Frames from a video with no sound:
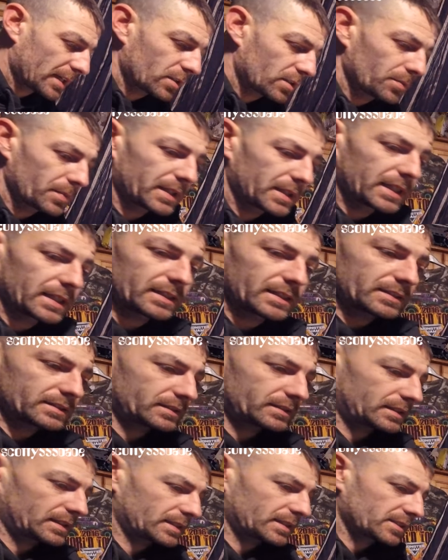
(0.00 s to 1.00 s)
that come in it,
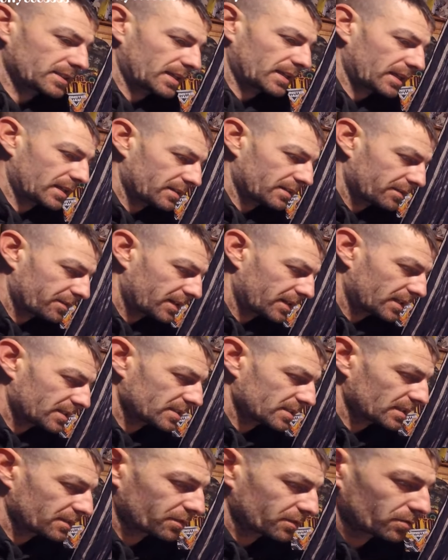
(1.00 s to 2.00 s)
like I say,
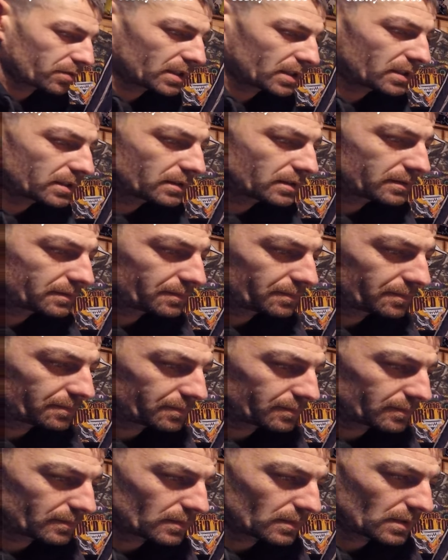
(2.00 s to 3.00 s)
facelift grill.
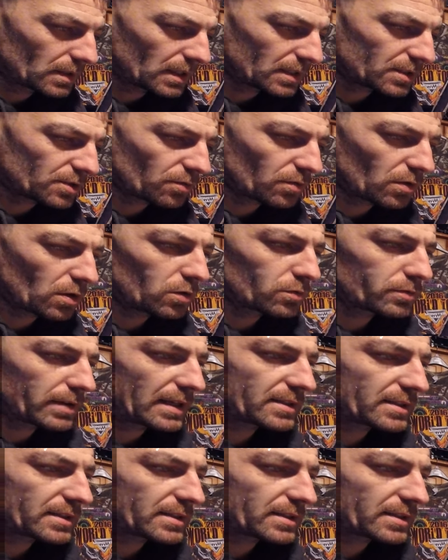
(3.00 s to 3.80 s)
These are all